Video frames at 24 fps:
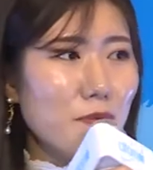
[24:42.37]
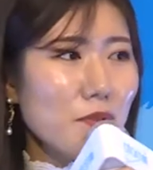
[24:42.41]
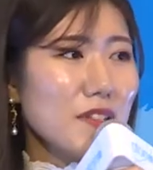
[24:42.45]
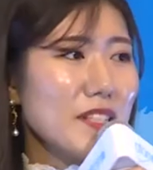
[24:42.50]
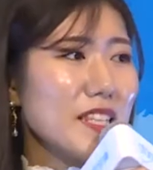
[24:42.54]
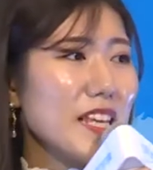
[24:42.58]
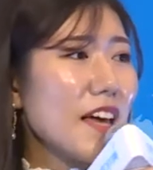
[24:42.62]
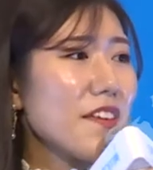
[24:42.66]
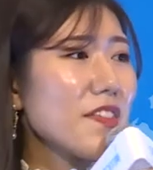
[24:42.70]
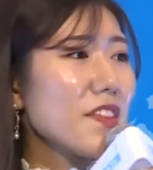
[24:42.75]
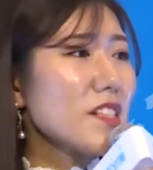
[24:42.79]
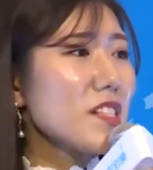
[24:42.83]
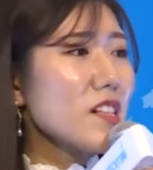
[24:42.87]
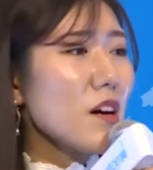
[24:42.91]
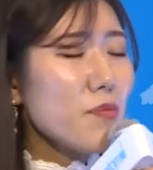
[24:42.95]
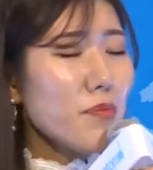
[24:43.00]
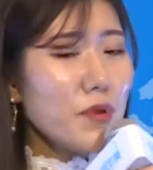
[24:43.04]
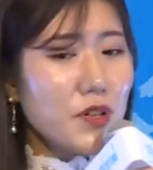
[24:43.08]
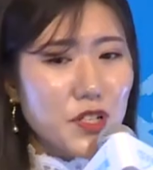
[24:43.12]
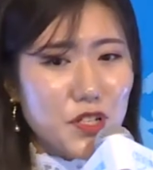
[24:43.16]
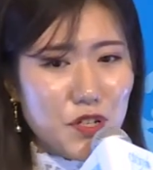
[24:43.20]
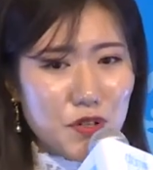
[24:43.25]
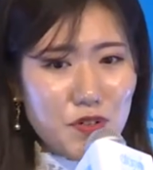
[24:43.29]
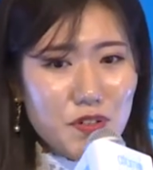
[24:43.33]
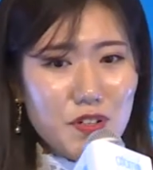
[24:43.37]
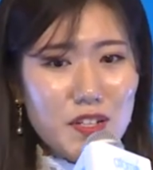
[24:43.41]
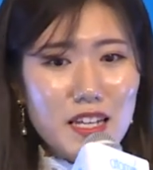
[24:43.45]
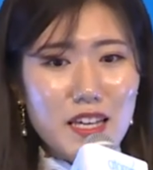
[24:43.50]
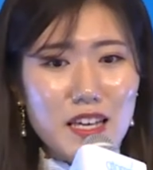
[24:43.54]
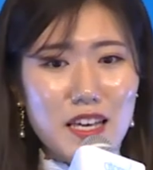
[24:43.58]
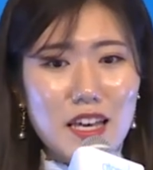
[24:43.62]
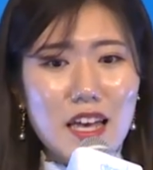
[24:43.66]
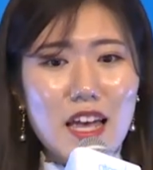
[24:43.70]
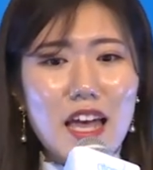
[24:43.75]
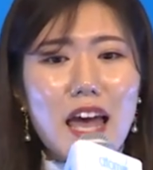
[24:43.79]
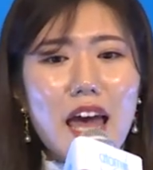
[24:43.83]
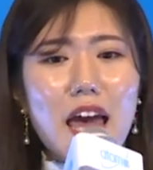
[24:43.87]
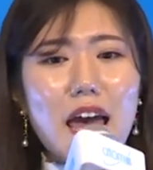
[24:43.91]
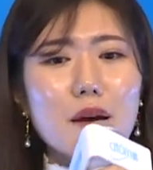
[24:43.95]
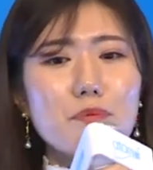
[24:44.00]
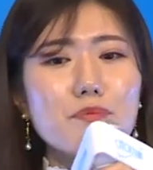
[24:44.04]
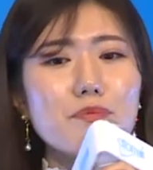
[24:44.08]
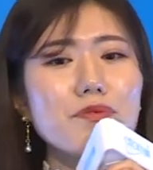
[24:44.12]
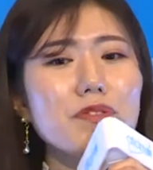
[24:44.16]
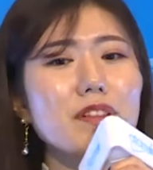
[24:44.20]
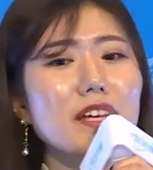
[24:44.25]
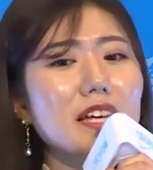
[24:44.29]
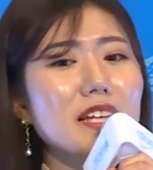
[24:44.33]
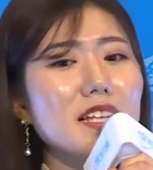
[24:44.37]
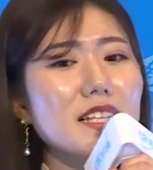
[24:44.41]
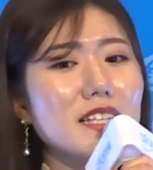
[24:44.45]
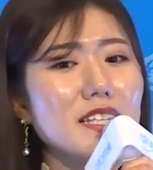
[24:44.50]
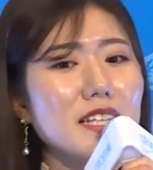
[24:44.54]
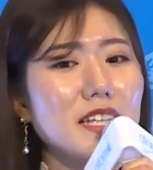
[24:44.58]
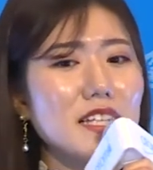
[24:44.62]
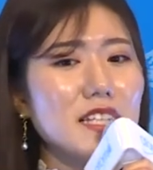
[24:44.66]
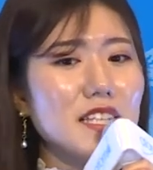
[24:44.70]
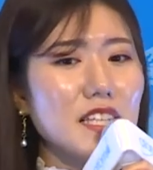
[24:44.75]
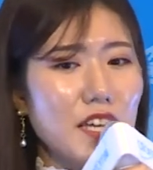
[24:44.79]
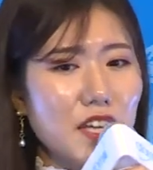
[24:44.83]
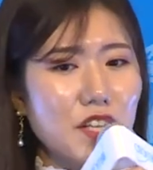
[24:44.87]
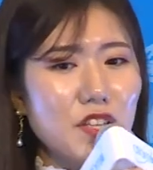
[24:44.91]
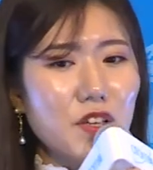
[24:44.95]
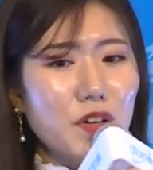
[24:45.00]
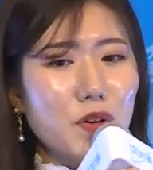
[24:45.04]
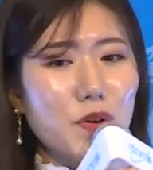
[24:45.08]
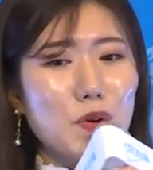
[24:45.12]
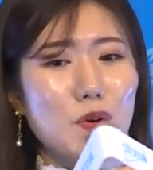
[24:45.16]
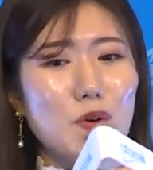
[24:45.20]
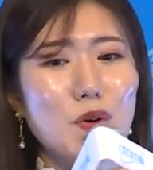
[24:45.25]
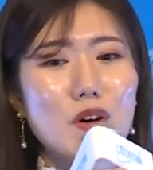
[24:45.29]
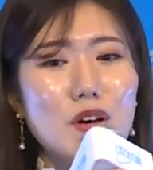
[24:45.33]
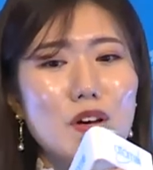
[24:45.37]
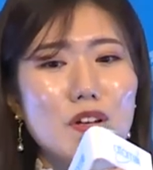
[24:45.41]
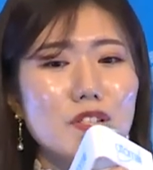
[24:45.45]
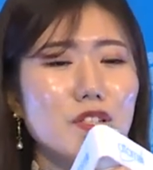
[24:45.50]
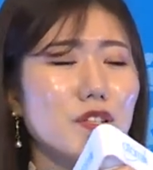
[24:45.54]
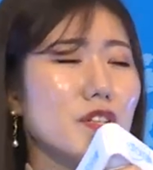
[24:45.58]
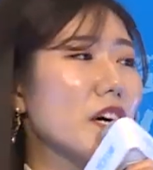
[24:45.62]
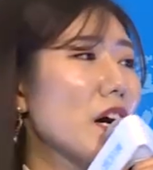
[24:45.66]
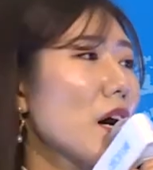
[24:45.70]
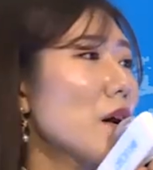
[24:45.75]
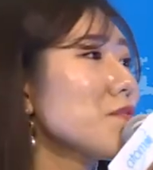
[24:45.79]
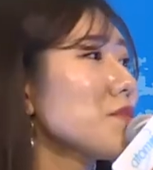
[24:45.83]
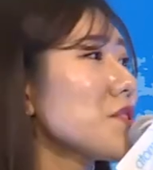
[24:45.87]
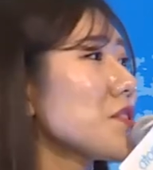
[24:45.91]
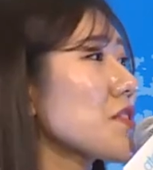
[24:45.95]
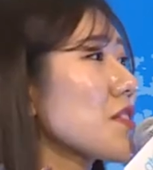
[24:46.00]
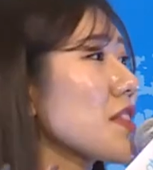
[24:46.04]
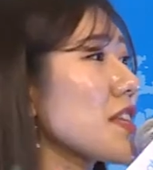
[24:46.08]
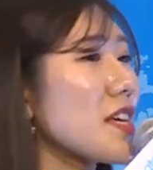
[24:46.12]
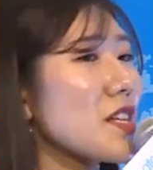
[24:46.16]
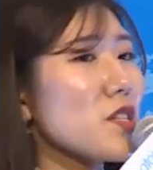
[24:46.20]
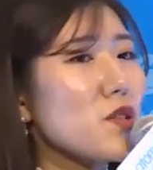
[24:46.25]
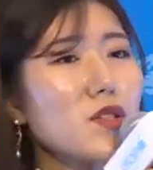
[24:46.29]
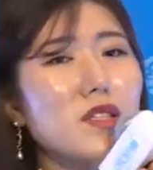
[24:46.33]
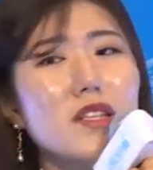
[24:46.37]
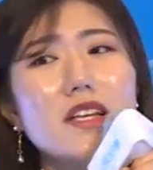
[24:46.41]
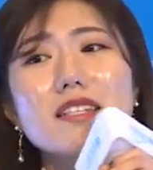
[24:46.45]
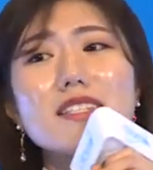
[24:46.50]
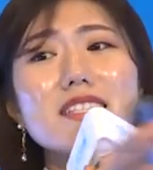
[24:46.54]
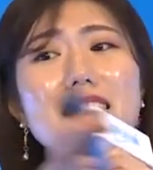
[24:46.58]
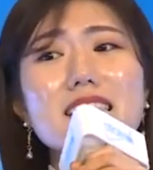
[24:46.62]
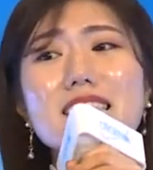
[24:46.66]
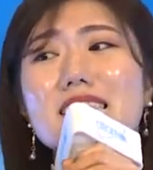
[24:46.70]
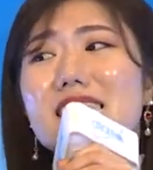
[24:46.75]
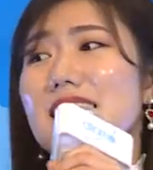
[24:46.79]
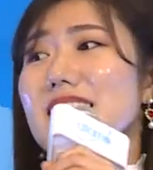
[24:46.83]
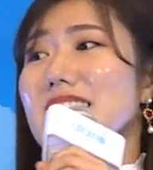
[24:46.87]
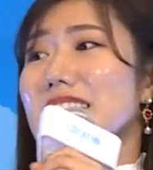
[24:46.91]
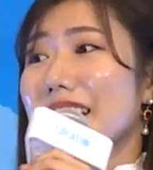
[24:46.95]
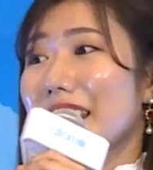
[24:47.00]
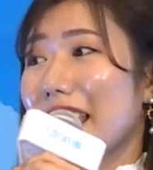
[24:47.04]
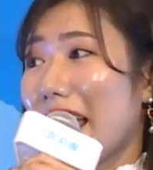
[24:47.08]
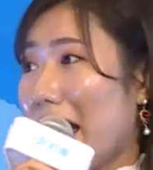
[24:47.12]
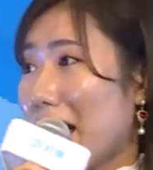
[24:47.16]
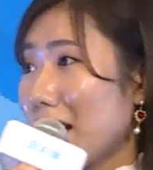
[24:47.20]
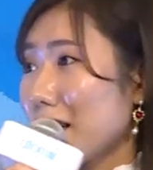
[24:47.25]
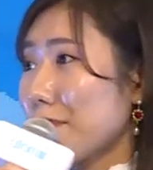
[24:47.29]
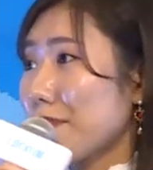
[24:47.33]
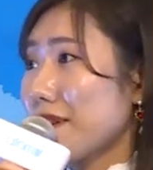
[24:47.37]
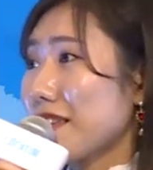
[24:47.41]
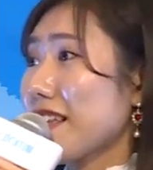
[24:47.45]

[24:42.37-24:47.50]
Take this opportunity and please continue to come to these Success Academies.